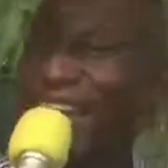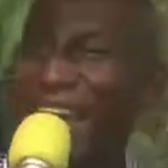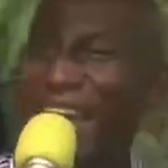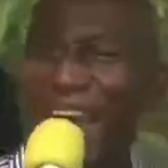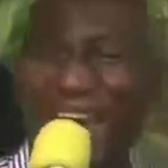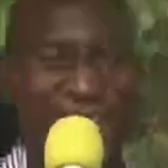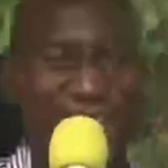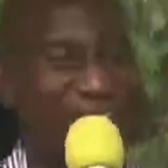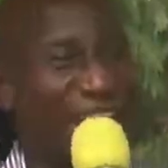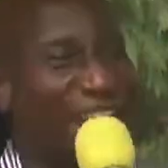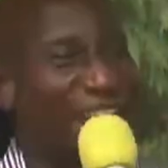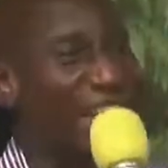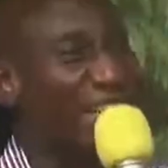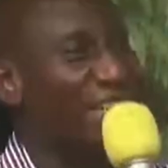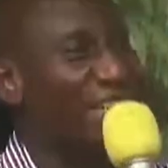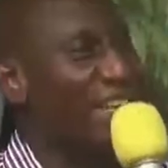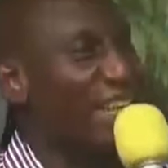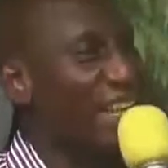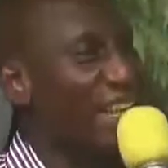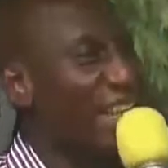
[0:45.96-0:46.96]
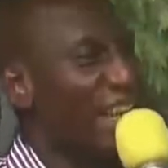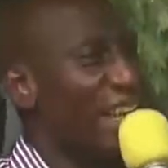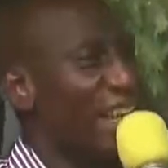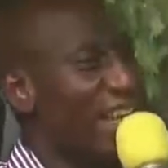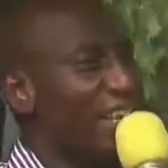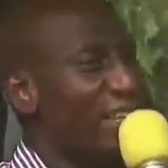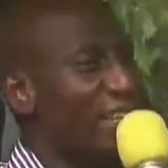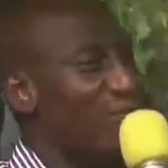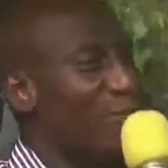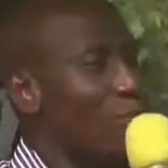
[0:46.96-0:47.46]
I said,
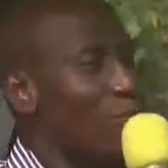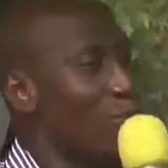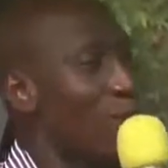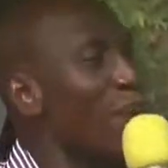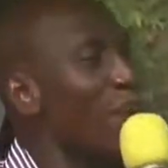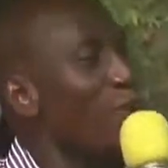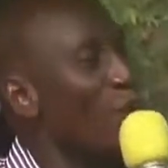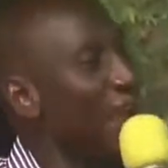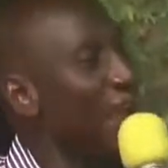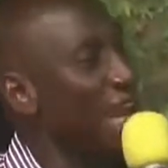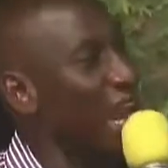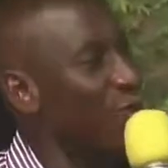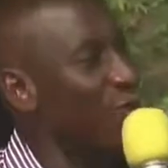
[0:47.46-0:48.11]
meanwhile,